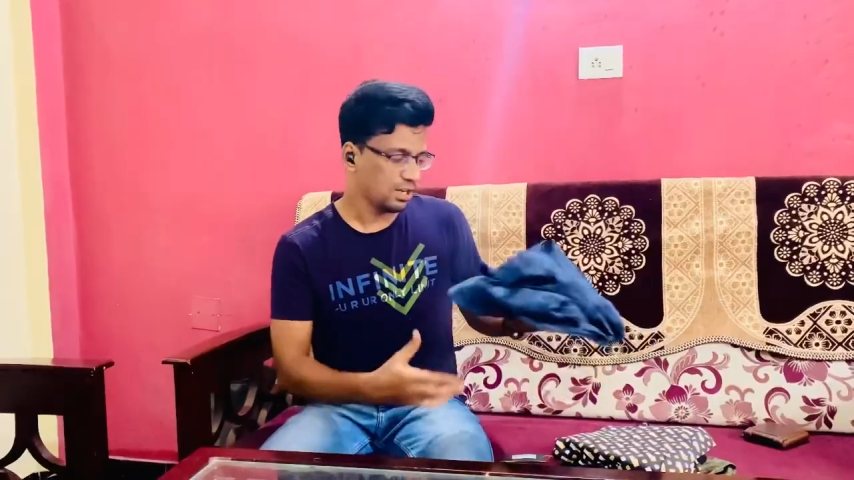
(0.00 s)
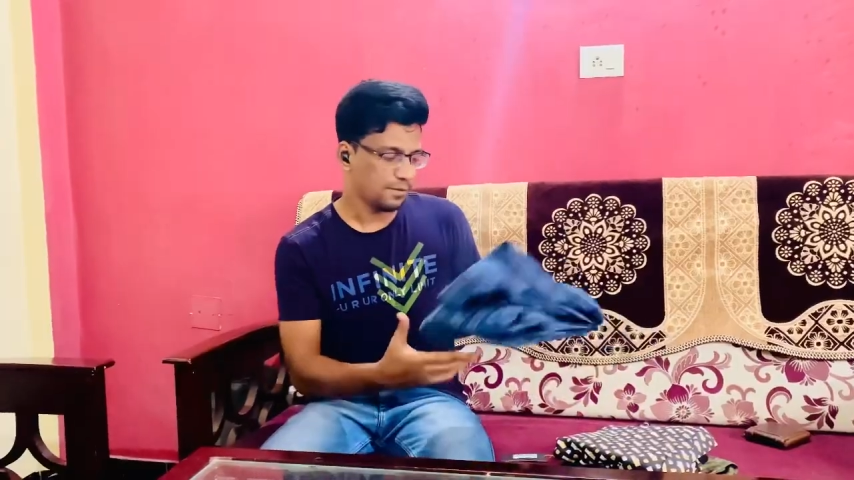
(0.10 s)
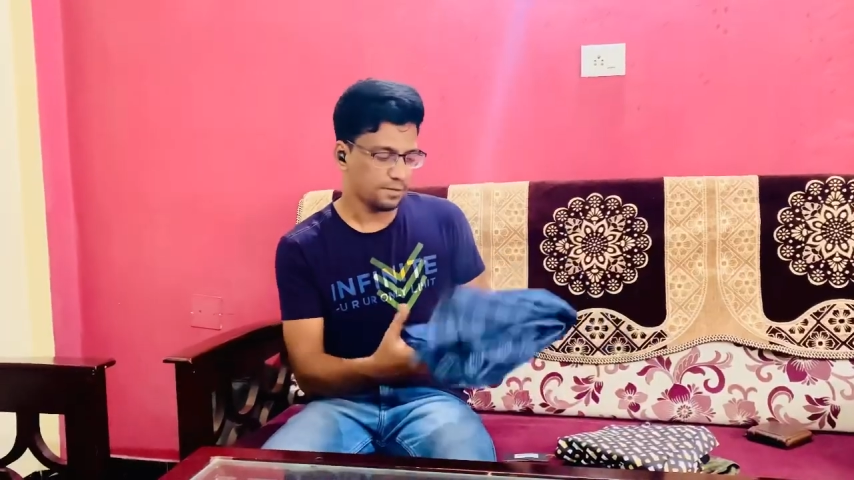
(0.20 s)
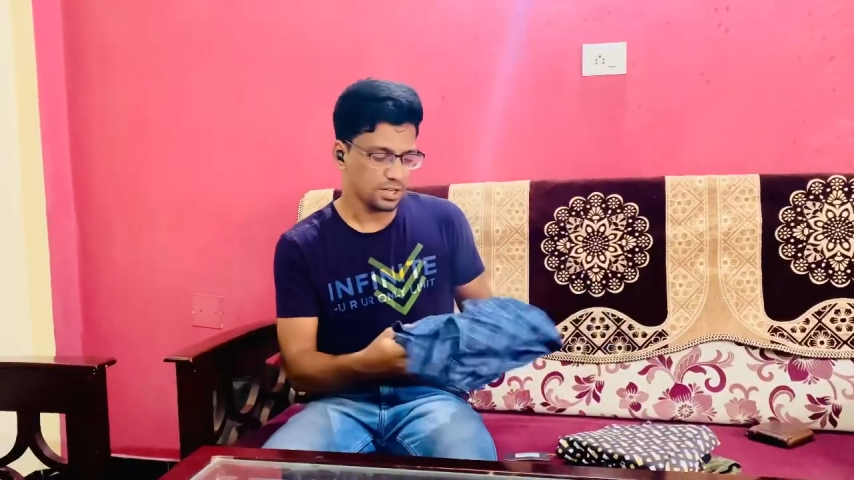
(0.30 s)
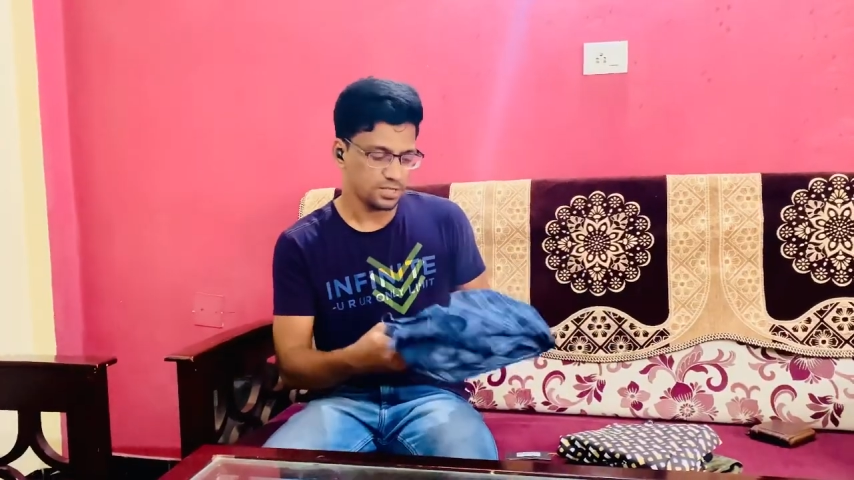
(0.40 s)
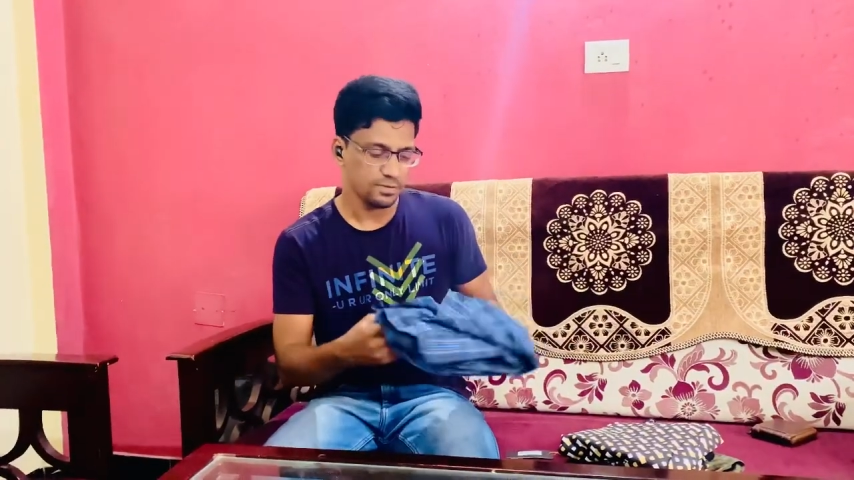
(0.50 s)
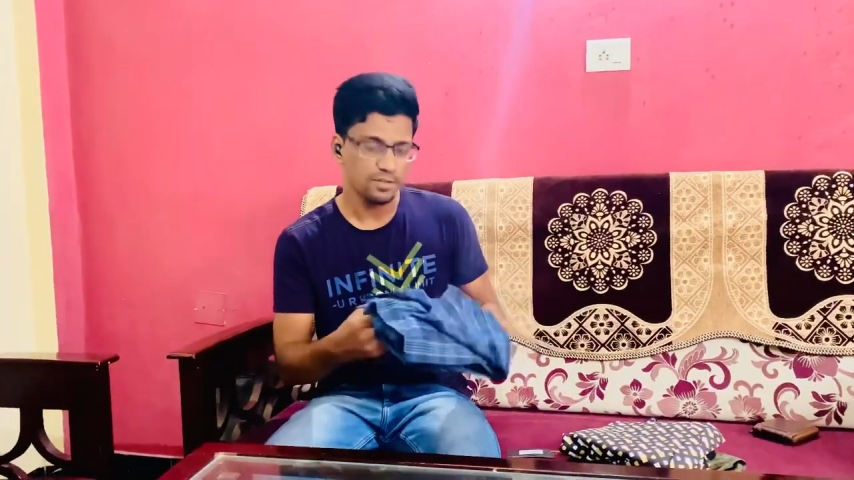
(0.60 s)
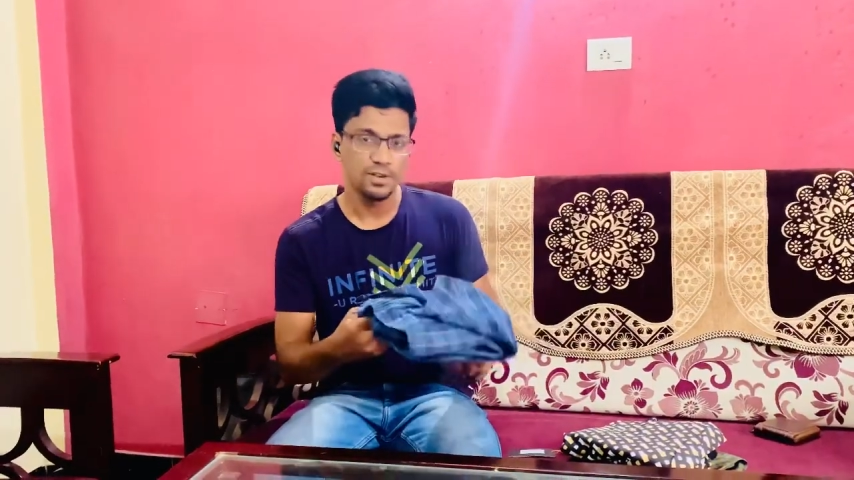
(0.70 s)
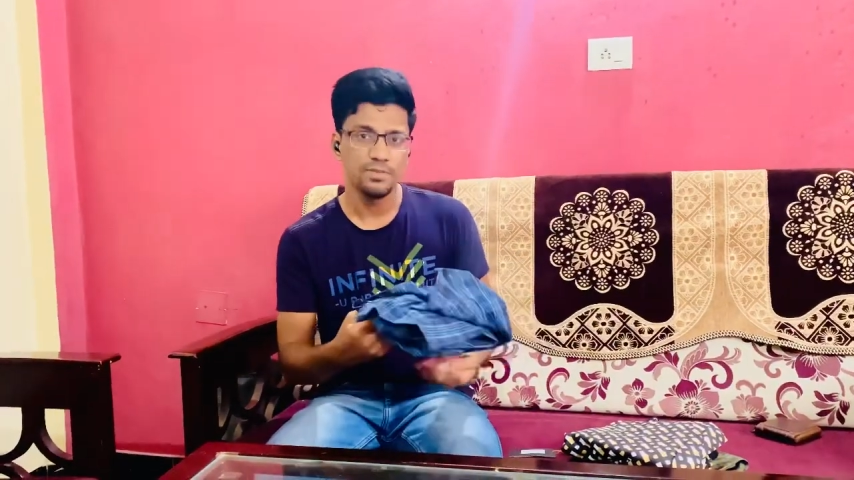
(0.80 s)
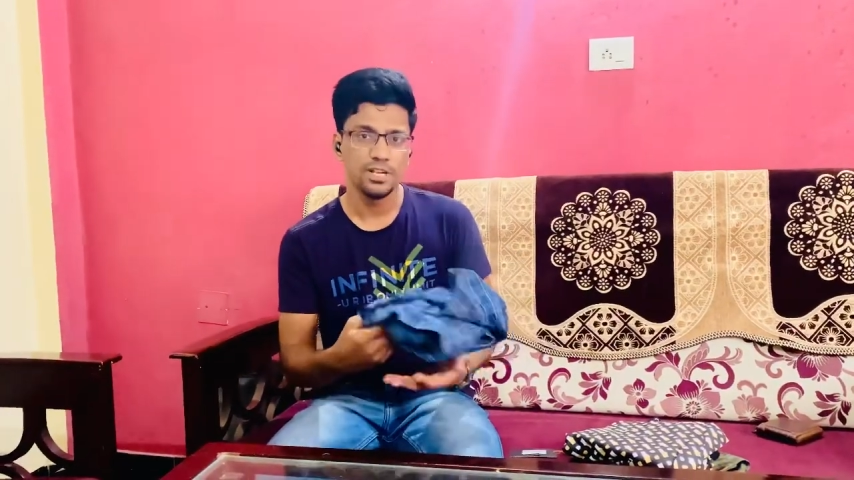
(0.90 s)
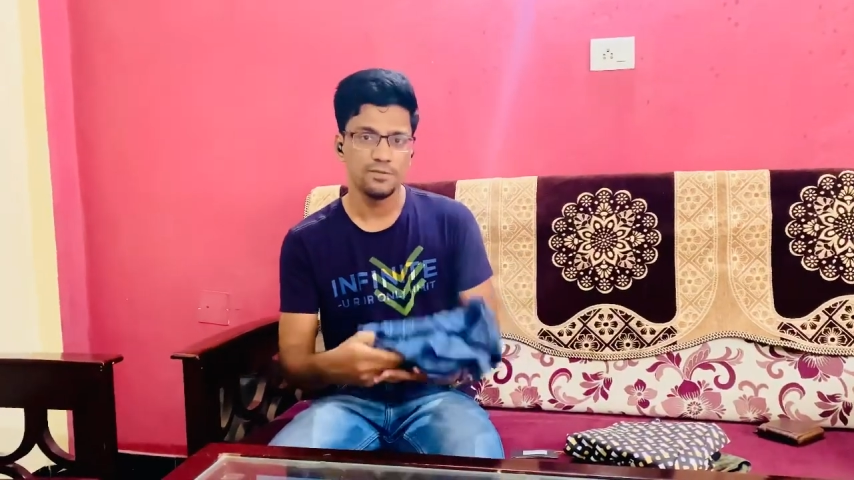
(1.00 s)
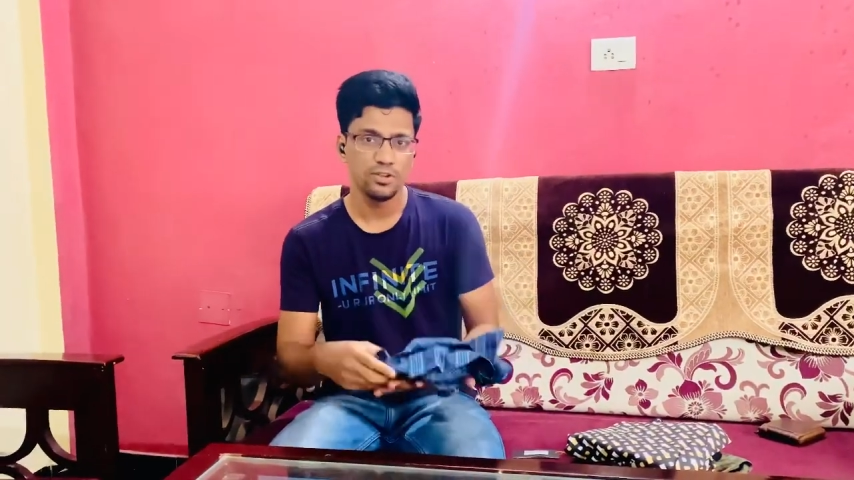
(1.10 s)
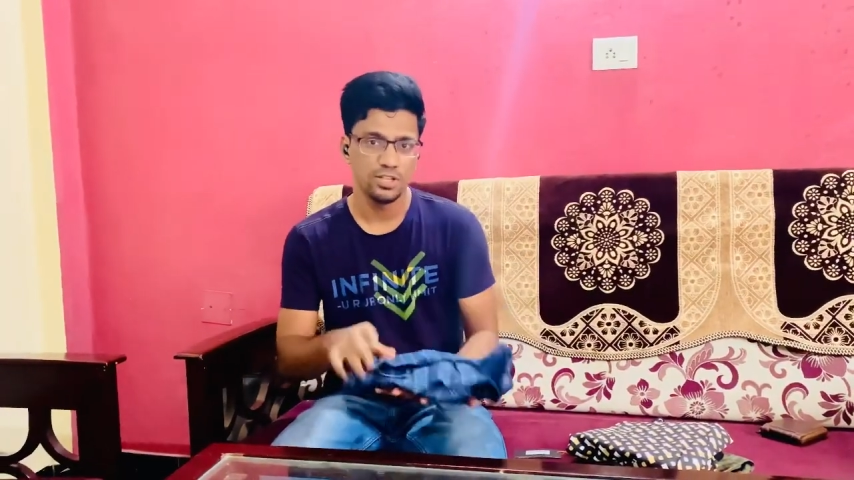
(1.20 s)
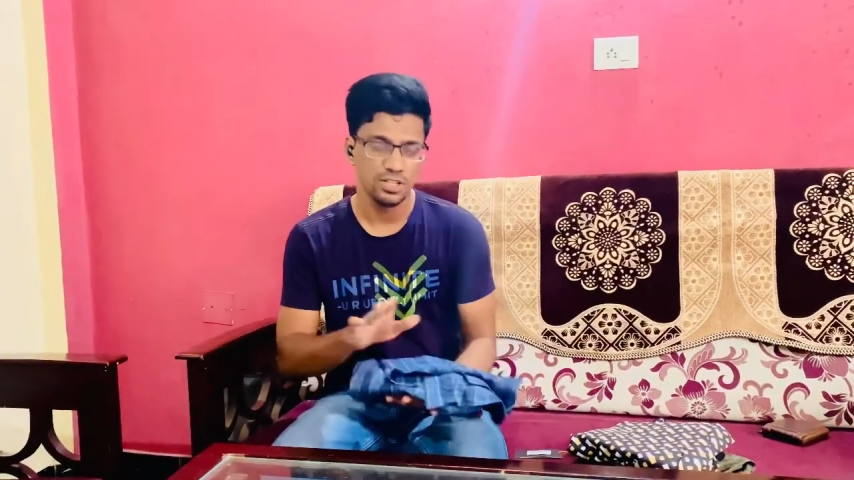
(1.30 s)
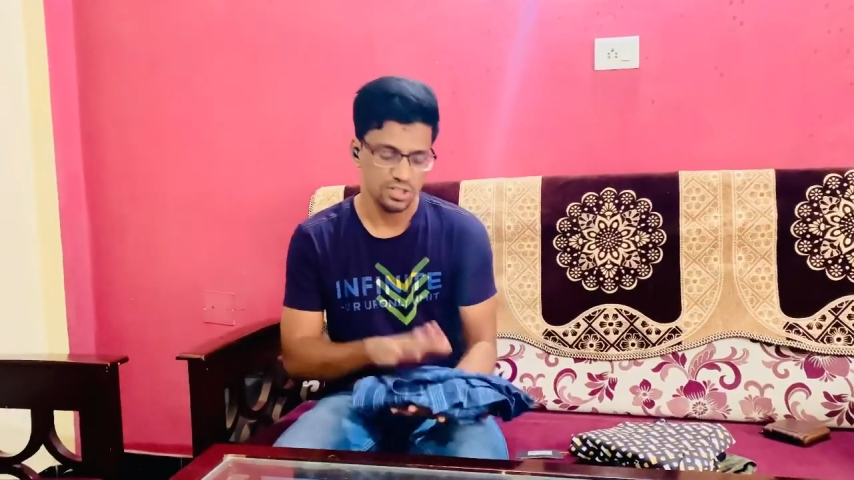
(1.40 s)
First we will be
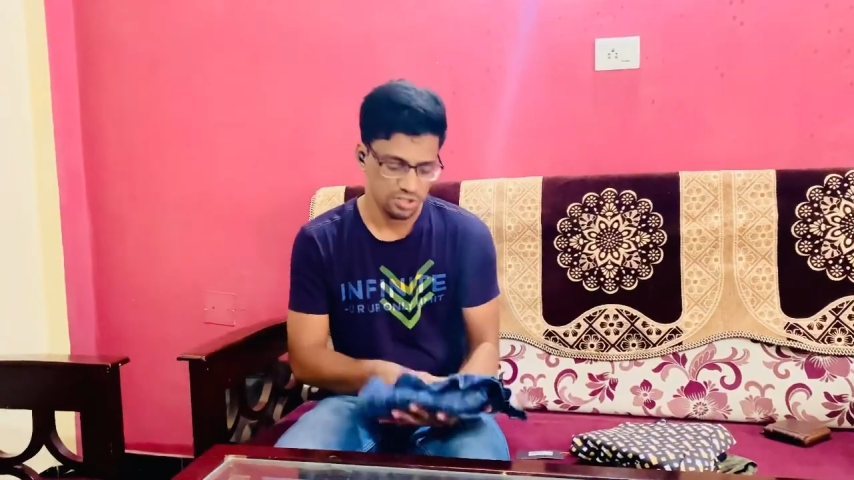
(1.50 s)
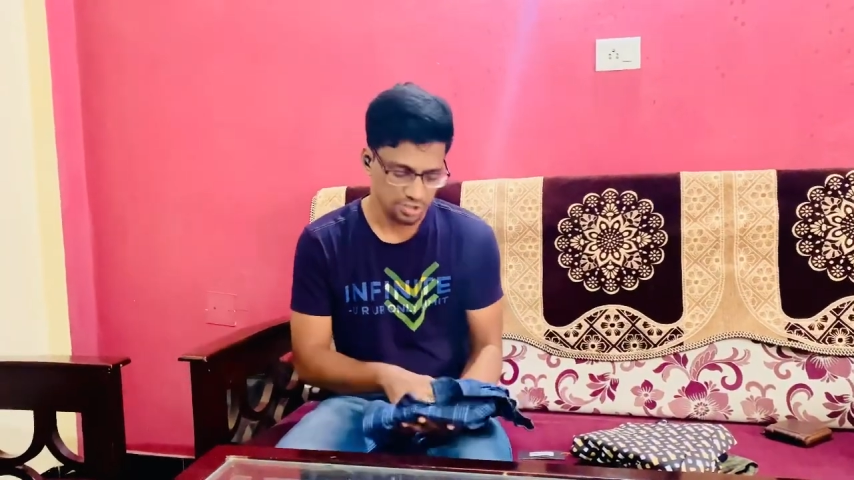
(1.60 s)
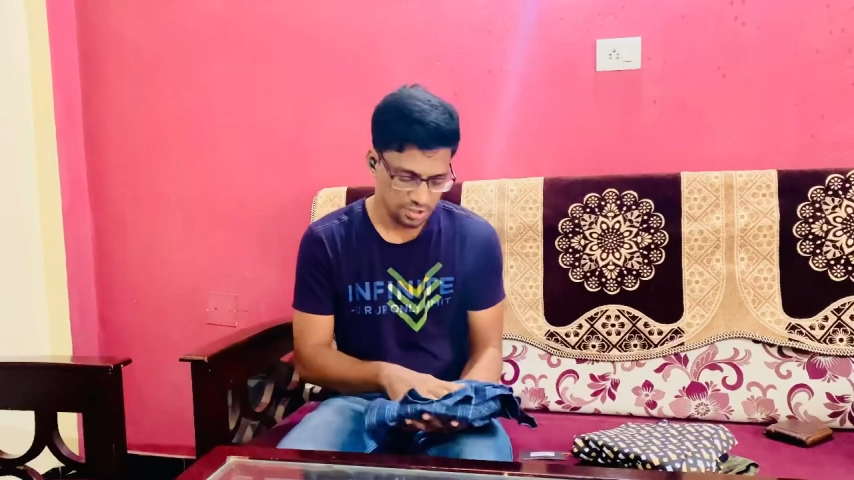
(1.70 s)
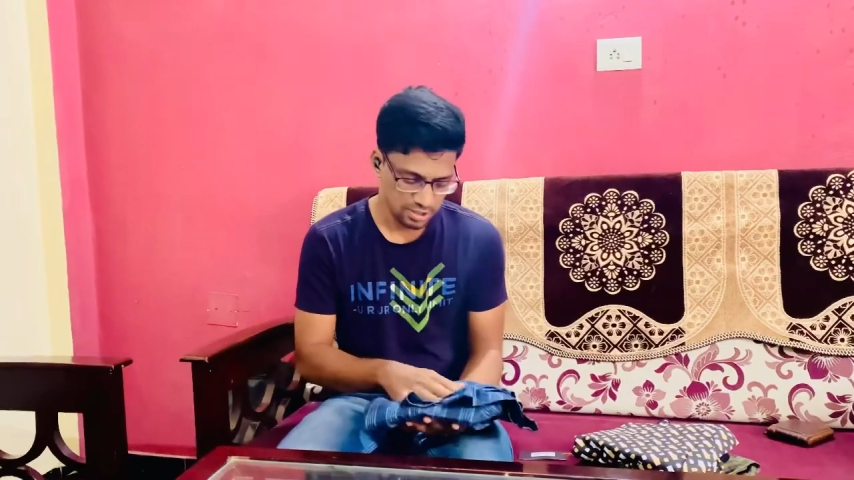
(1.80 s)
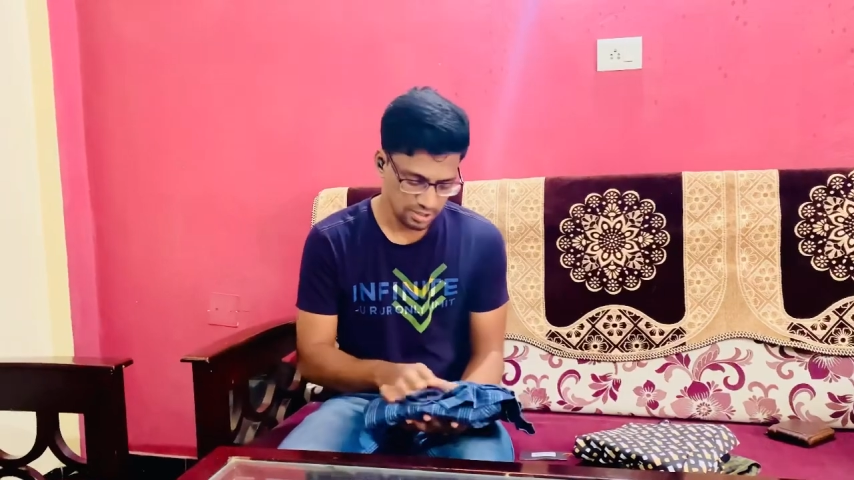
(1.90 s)
reviewing this shirt,